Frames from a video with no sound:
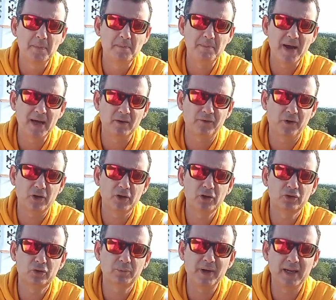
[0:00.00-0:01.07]
make, for you
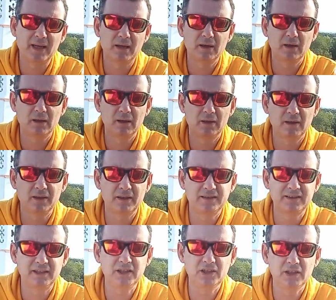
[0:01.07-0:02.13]
to make uh, the
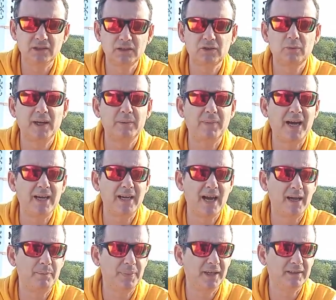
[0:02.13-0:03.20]
decisions when buying
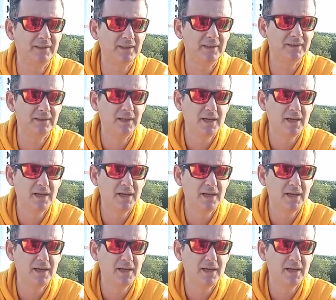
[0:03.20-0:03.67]
eyepieces,